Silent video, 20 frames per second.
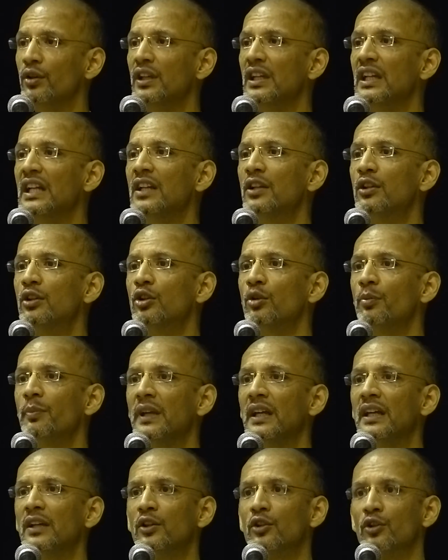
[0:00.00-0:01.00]
need to
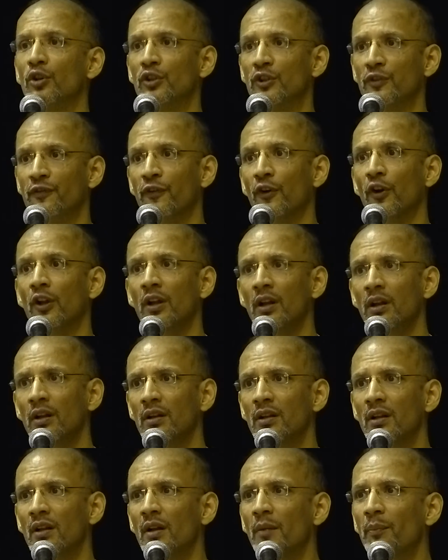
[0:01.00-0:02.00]
be
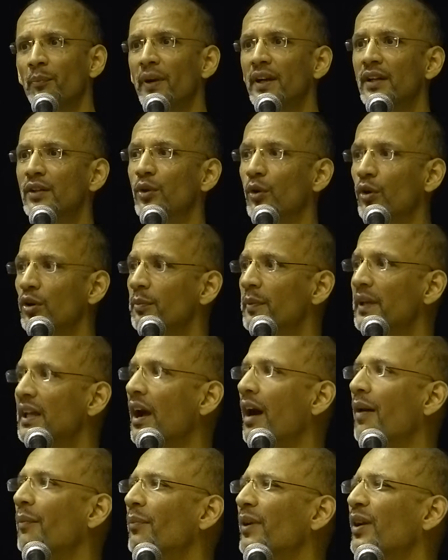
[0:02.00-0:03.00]
truthful, but don't be
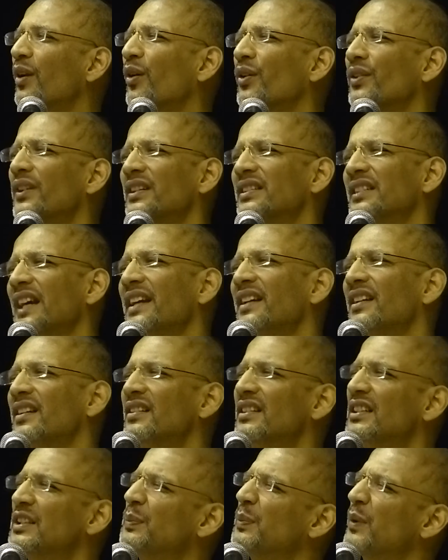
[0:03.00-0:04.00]
humble. Oh, I
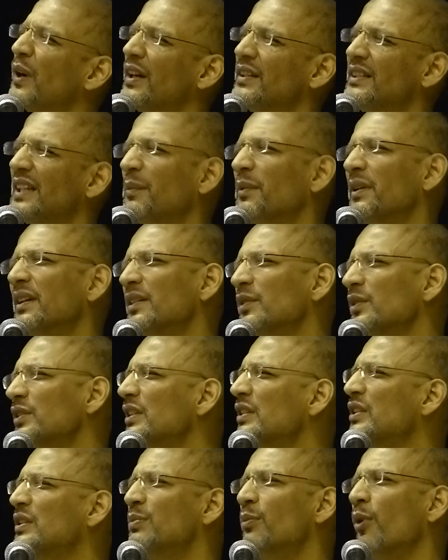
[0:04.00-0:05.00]
did this project, but it
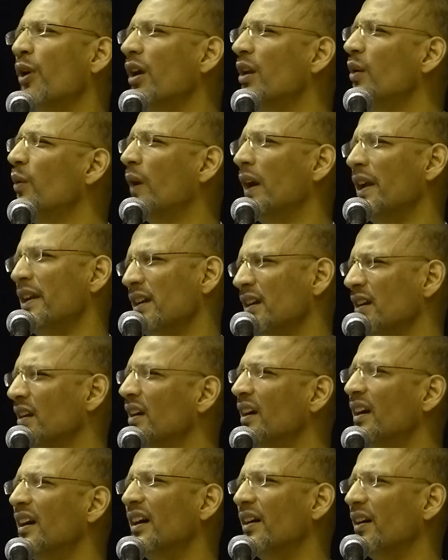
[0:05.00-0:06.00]
was a small one.
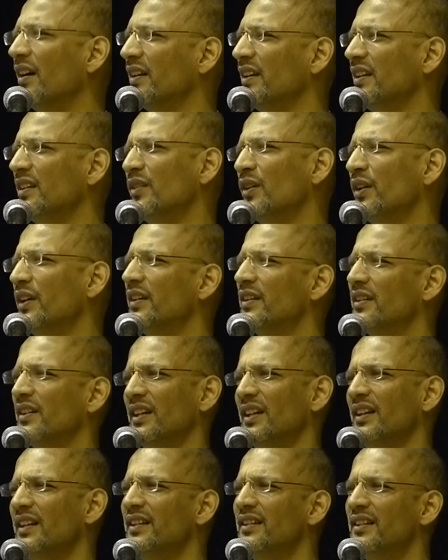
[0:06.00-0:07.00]
You know, it
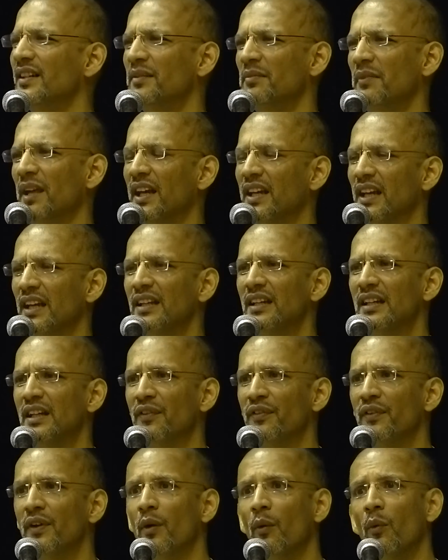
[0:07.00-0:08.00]
really didn't make any
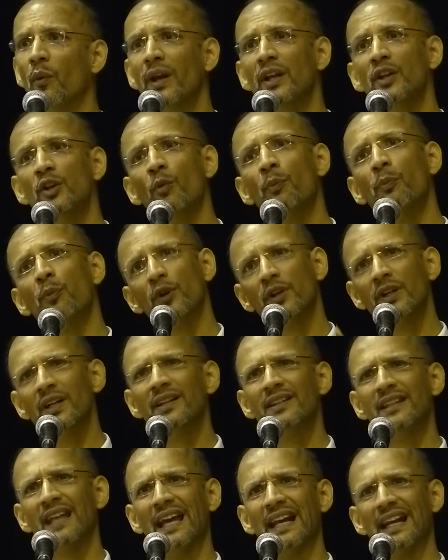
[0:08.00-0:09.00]
difference. Well, you put
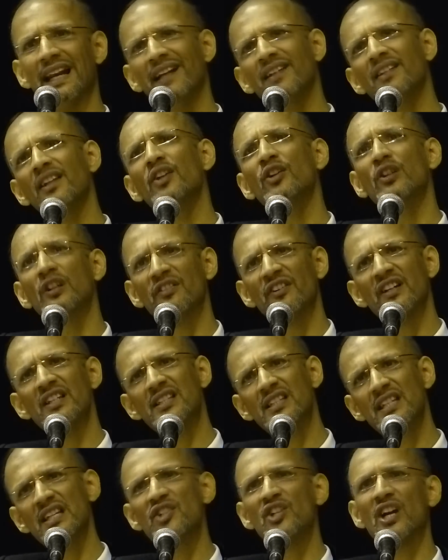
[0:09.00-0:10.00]
it there. Let the
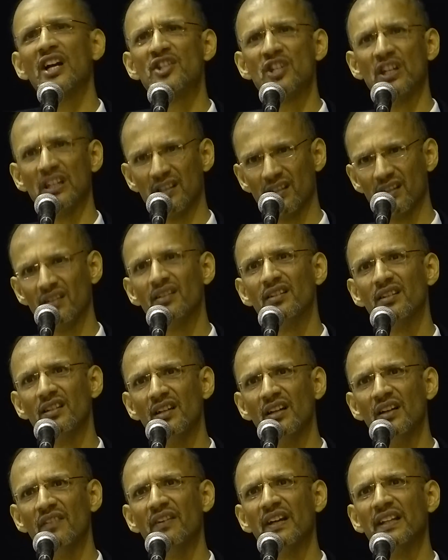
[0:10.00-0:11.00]
university judge it.
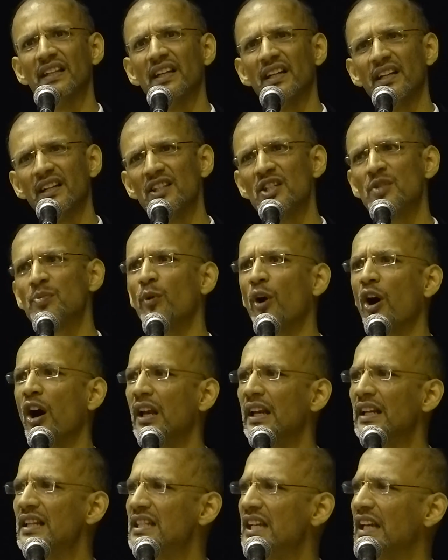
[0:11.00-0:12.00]
Whether it is small,
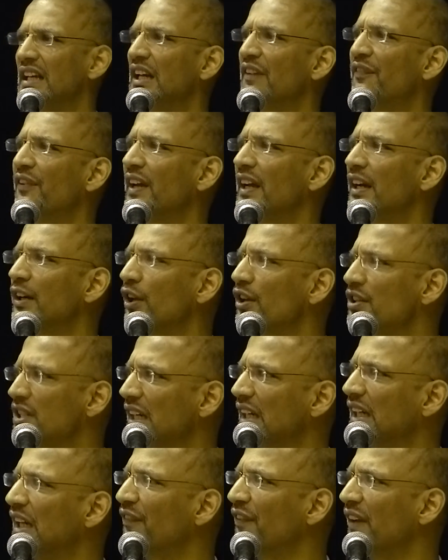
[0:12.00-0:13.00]
insignificant or
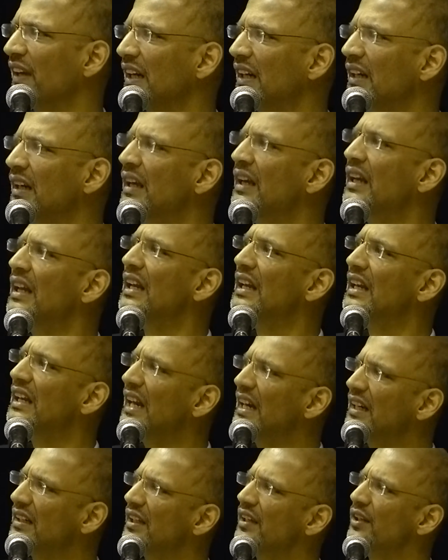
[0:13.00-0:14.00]
significant,
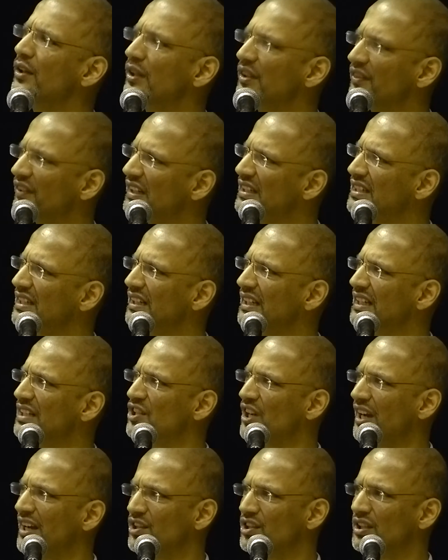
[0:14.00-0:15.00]
let the
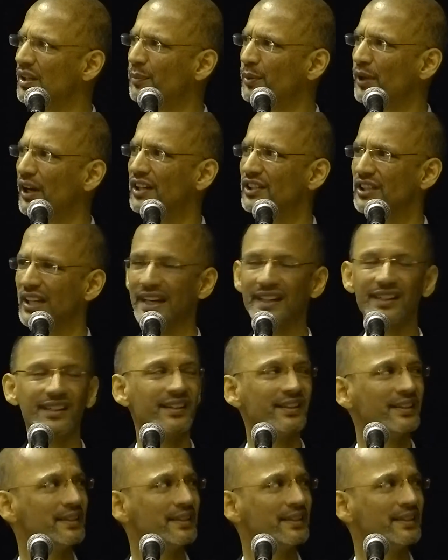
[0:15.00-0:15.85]
university judge the project.